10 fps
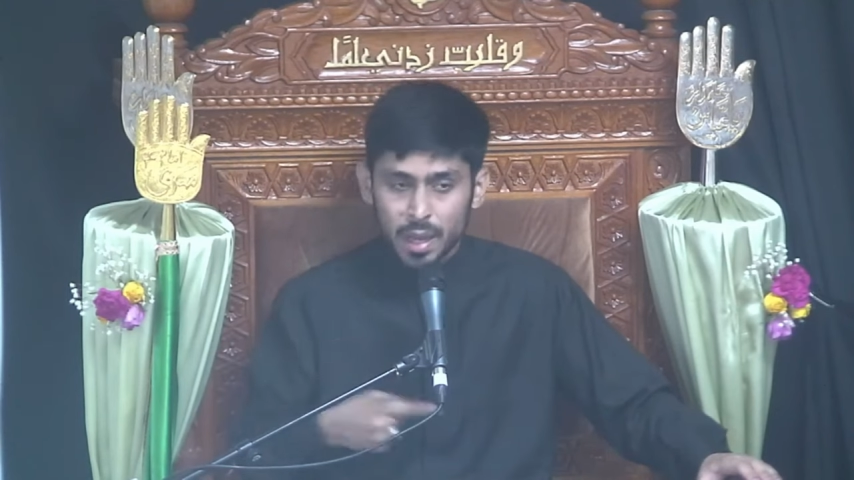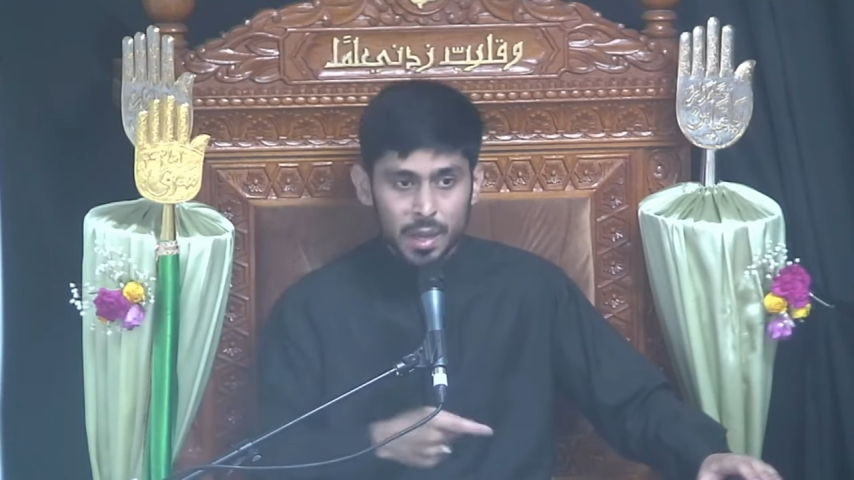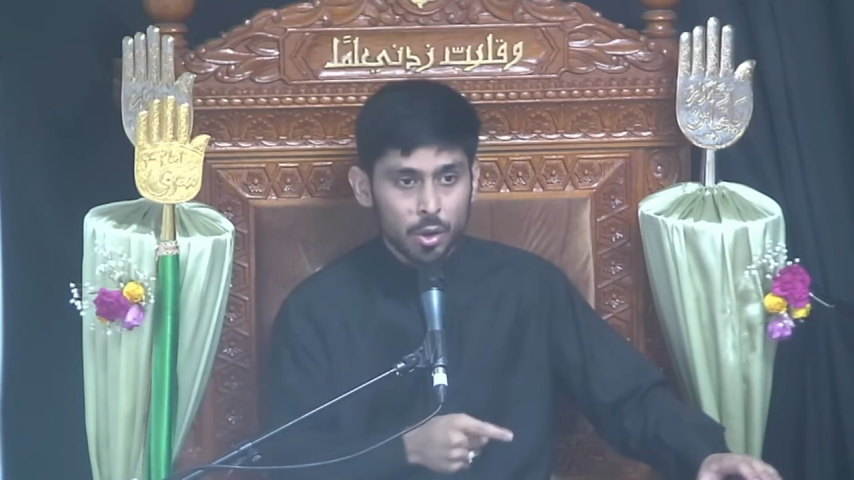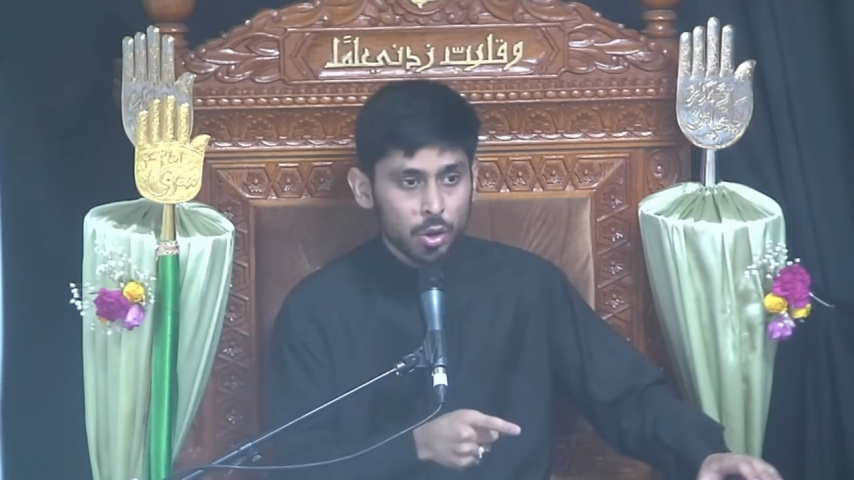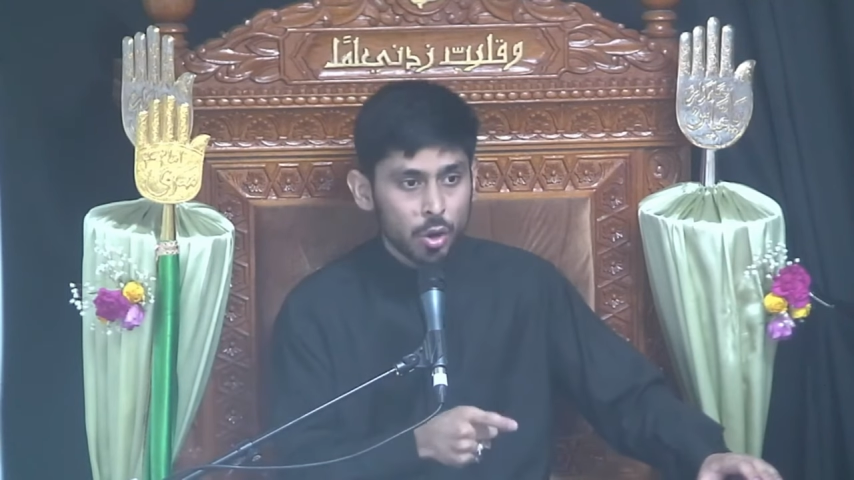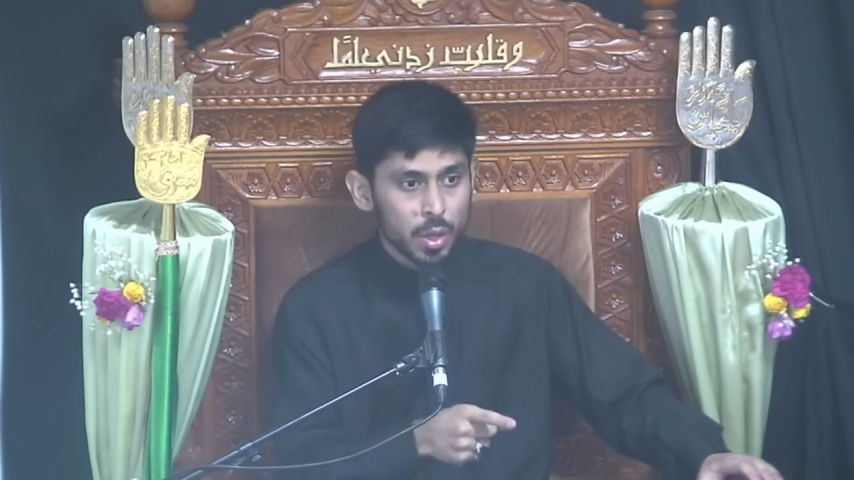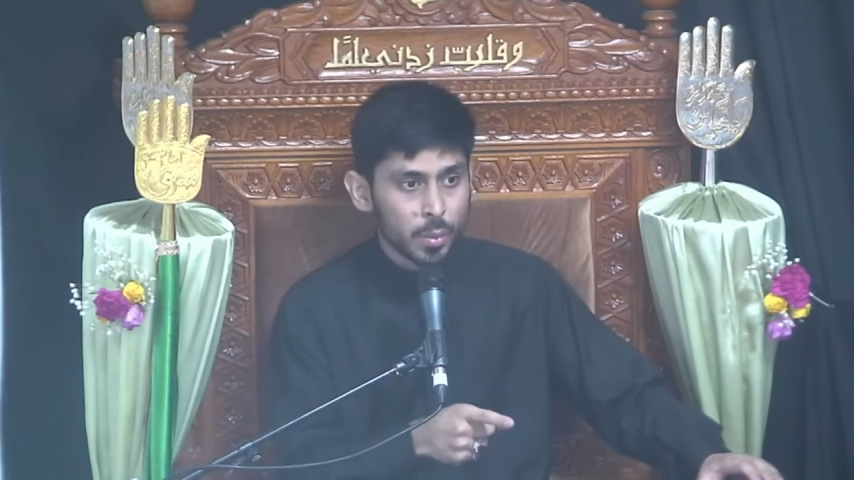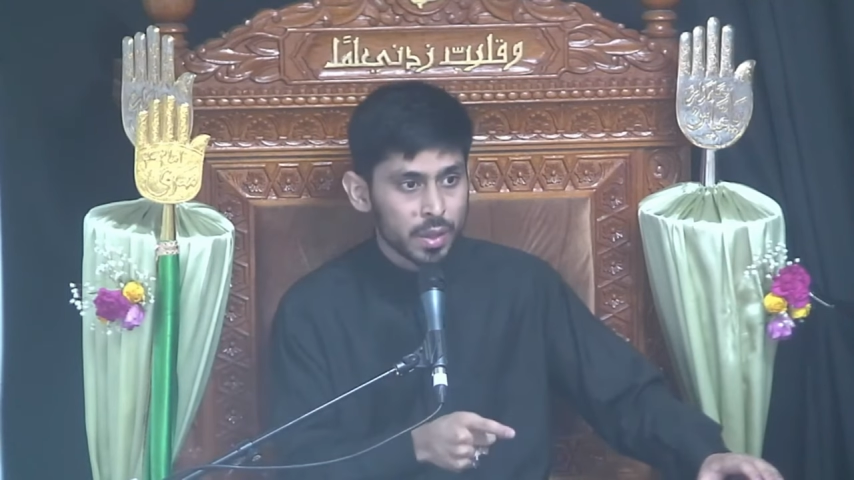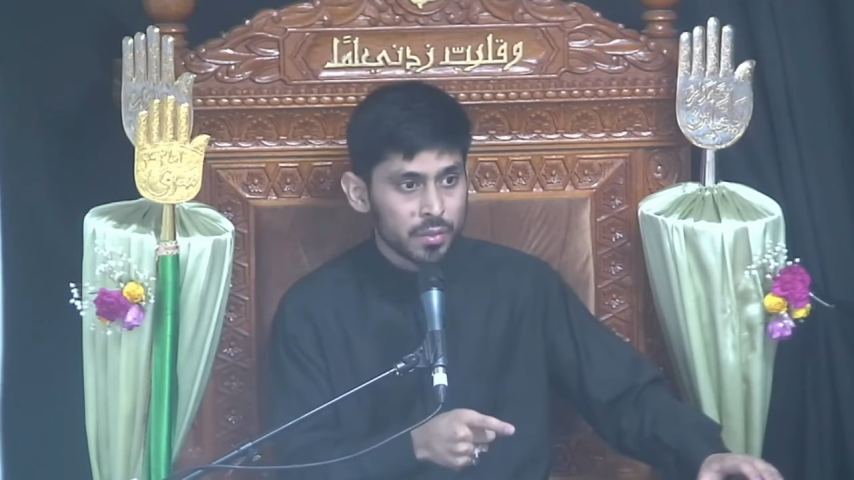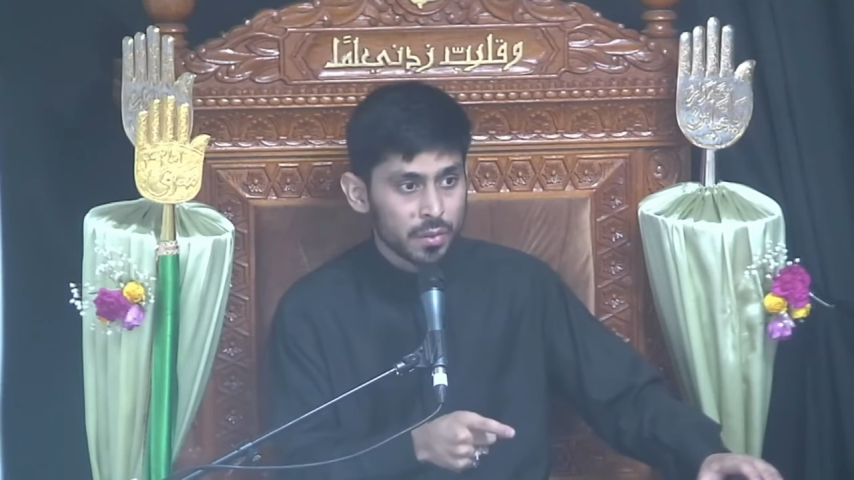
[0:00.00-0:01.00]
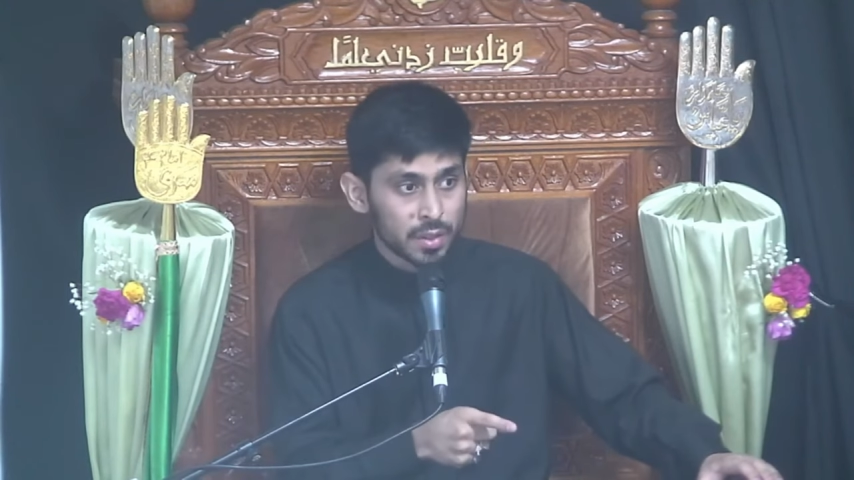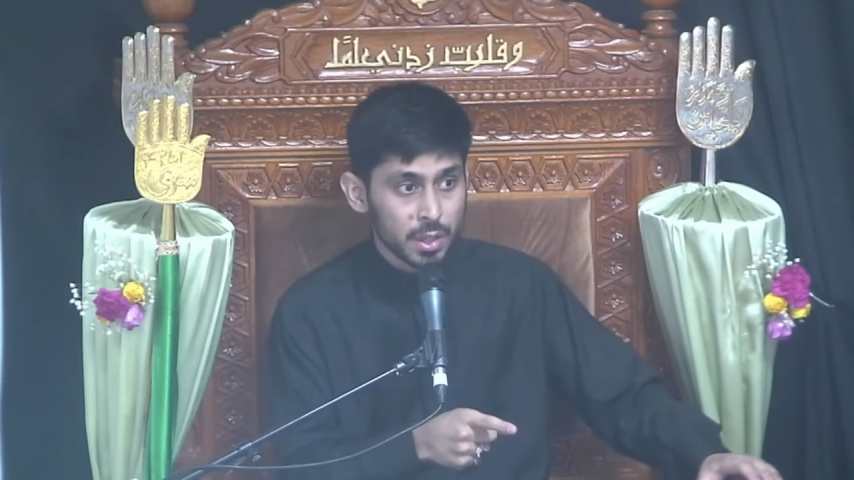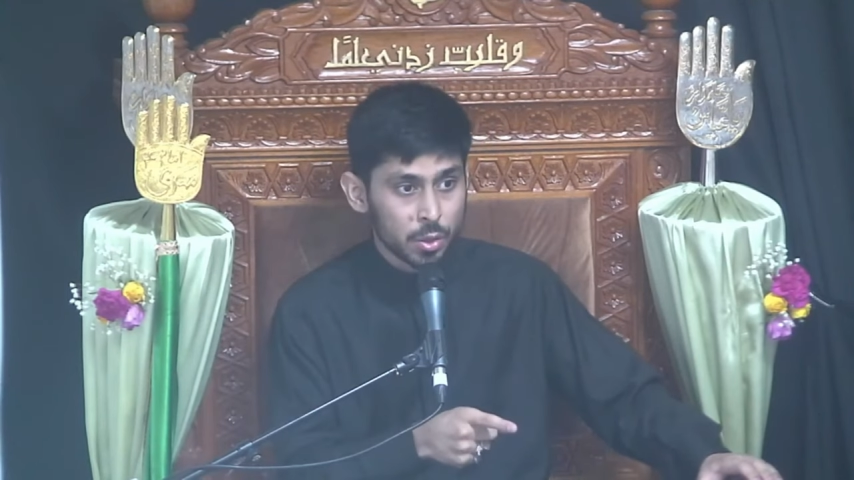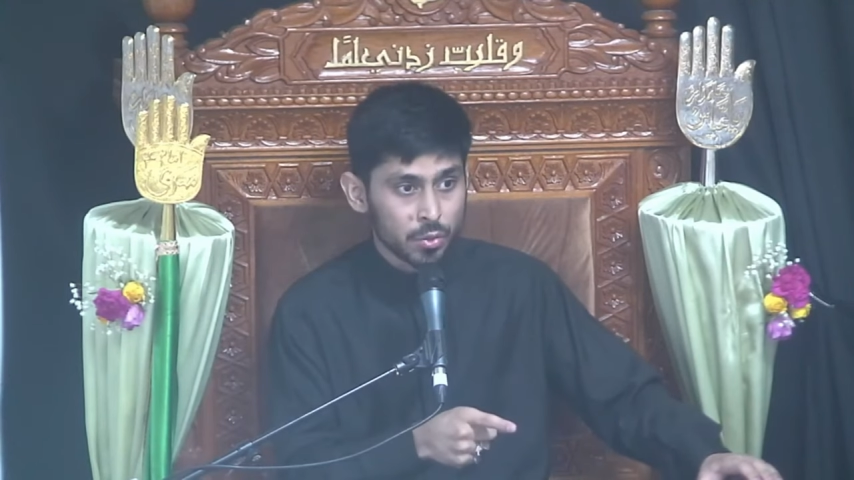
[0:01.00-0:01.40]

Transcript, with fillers: and not only when the 15th